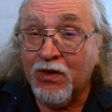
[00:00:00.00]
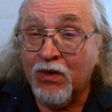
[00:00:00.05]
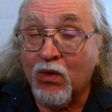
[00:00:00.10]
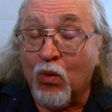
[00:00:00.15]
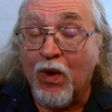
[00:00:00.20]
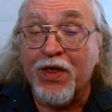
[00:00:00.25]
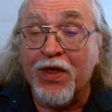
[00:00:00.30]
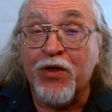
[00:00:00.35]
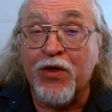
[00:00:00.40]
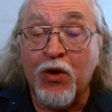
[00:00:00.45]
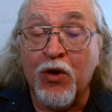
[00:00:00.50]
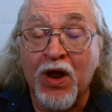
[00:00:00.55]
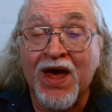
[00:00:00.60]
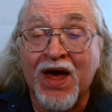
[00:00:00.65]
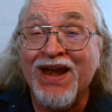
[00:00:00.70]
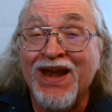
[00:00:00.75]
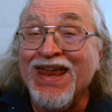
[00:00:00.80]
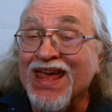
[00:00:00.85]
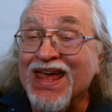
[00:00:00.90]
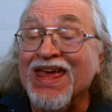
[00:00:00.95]
Whether or
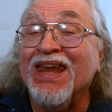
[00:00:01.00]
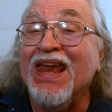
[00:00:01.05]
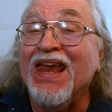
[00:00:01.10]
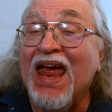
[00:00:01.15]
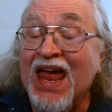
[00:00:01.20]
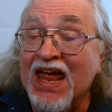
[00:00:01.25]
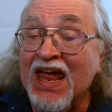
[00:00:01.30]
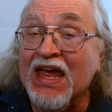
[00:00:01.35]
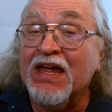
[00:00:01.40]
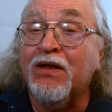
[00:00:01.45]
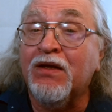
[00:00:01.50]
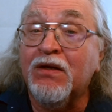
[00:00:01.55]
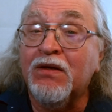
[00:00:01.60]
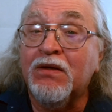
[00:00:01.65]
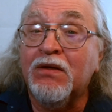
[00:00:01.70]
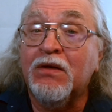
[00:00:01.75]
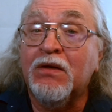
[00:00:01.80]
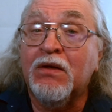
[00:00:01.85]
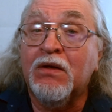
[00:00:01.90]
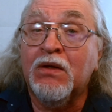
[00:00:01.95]
not he can add
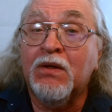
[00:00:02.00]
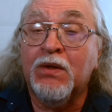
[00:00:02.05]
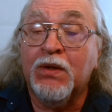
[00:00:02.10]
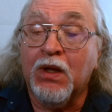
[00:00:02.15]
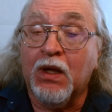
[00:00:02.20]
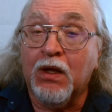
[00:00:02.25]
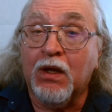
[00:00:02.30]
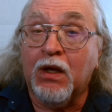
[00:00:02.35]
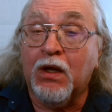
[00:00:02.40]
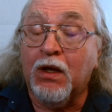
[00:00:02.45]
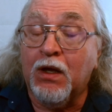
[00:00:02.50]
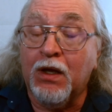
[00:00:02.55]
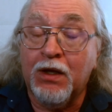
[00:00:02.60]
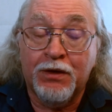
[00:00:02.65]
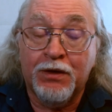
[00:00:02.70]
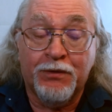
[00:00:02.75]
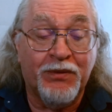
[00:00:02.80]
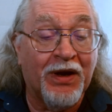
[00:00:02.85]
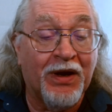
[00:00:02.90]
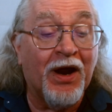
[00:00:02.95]

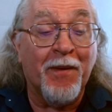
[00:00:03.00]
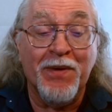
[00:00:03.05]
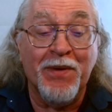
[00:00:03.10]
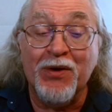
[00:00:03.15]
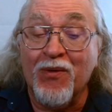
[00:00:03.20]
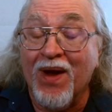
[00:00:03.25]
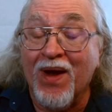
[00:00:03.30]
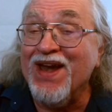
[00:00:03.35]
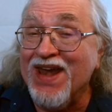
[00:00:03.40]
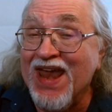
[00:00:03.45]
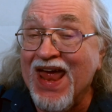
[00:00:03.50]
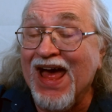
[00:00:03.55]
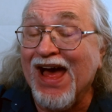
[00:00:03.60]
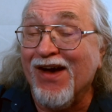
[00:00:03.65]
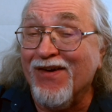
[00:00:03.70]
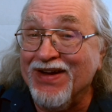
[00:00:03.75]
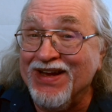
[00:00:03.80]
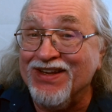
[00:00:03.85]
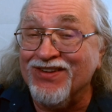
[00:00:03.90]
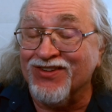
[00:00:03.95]
I mean, right
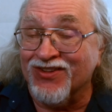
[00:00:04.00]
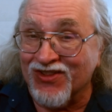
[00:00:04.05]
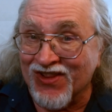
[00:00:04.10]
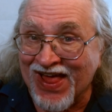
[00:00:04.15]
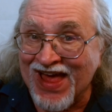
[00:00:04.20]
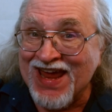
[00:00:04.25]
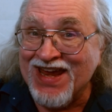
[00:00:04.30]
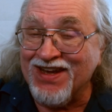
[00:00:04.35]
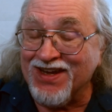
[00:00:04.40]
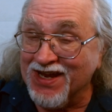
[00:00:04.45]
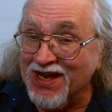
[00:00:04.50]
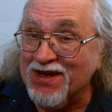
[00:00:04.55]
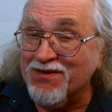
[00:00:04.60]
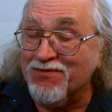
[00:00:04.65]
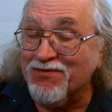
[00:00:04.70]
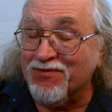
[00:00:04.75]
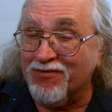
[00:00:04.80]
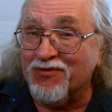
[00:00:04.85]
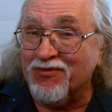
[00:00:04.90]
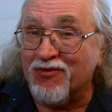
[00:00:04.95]
now he's light
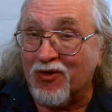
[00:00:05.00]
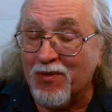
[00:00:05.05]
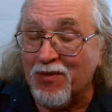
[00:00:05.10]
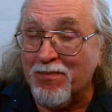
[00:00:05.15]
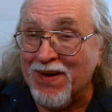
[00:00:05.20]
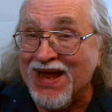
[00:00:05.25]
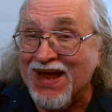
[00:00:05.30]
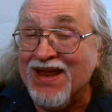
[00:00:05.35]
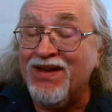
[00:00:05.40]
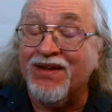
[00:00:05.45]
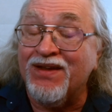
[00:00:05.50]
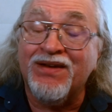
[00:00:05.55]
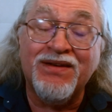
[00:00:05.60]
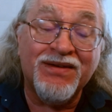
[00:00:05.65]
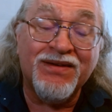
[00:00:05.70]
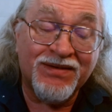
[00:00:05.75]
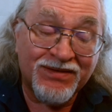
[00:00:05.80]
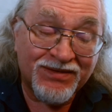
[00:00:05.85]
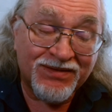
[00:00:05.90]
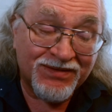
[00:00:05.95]
even for a bandit,
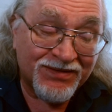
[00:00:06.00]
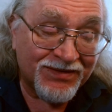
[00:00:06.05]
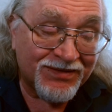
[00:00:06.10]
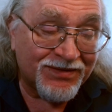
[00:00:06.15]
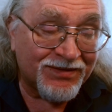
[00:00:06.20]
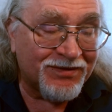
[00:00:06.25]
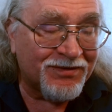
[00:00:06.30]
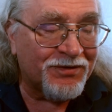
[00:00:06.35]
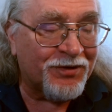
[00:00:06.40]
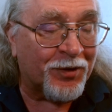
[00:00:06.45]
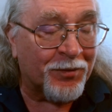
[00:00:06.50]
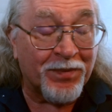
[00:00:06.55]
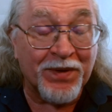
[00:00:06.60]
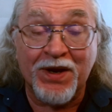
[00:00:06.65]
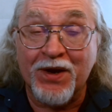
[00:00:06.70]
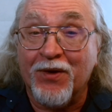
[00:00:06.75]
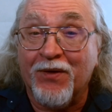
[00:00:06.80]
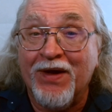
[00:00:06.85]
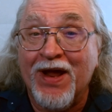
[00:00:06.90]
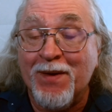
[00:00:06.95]

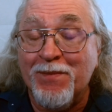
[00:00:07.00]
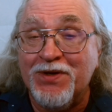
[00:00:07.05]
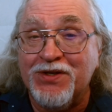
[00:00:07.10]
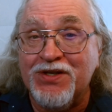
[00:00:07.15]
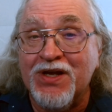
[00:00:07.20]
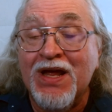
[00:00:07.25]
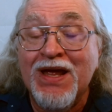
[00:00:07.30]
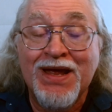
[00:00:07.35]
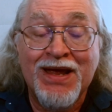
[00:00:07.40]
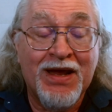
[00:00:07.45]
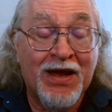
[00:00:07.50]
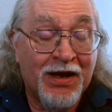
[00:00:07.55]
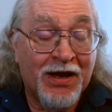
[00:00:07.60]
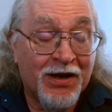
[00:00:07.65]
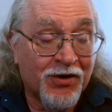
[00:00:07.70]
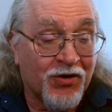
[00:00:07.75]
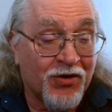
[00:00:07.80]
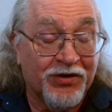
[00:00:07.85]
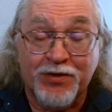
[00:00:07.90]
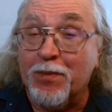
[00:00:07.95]
depending on how much. Of
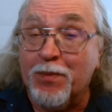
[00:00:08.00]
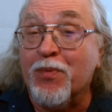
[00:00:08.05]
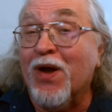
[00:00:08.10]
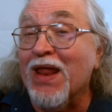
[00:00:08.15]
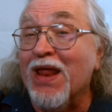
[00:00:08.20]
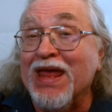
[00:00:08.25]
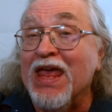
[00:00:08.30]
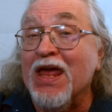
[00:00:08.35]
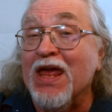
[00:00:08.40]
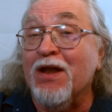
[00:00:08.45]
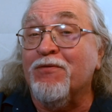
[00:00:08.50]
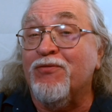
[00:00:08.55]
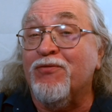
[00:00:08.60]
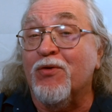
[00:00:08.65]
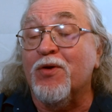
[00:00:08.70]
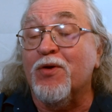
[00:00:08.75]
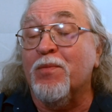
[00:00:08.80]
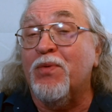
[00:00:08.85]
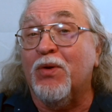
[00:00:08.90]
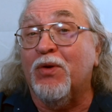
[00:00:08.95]
course, he probably can't
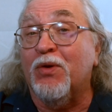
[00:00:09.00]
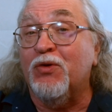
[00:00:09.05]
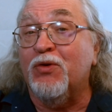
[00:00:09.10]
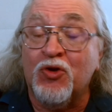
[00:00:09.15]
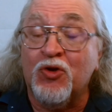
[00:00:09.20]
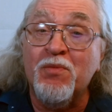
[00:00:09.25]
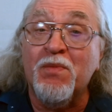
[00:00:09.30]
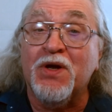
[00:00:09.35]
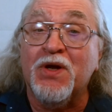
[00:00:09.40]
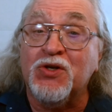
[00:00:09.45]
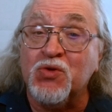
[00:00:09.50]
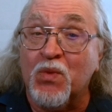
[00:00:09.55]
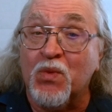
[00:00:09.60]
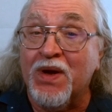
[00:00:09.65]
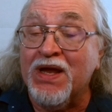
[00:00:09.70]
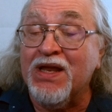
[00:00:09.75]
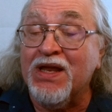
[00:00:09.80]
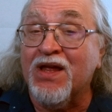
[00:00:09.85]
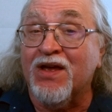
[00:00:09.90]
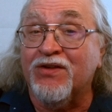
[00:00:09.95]
afford to put on too much
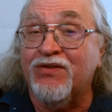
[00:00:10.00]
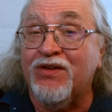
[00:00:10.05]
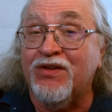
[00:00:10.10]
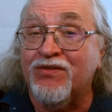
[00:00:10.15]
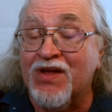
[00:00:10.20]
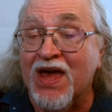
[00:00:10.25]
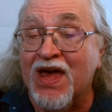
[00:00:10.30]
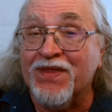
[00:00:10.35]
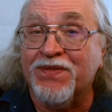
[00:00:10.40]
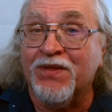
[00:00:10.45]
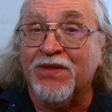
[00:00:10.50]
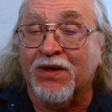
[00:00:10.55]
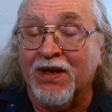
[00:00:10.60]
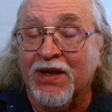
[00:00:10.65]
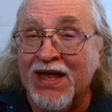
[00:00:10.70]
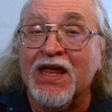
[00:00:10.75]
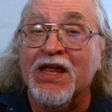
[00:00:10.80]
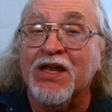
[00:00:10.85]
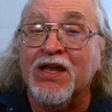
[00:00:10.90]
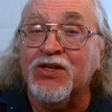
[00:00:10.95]
weight because he's got the
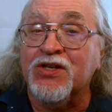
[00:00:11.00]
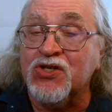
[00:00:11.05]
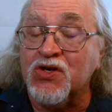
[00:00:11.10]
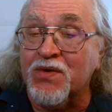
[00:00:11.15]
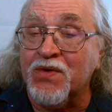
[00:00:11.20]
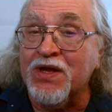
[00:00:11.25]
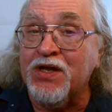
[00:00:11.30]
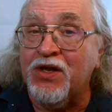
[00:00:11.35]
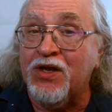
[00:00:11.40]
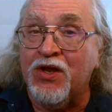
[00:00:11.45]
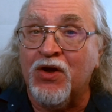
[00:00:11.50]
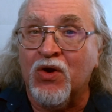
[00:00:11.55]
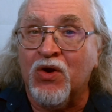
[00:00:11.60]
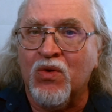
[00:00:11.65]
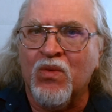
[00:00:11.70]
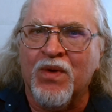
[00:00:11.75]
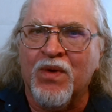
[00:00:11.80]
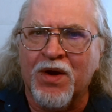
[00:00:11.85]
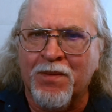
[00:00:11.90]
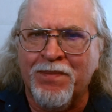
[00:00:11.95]
leg injury, and you
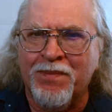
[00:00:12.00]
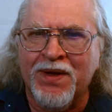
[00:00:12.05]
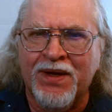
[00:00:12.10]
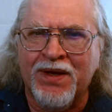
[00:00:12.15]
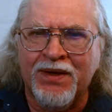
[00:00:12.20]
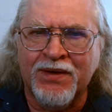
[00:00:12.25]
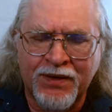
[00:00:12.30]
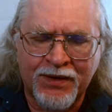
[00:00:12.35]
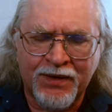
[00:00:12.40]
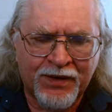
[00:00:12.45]
don't want to be,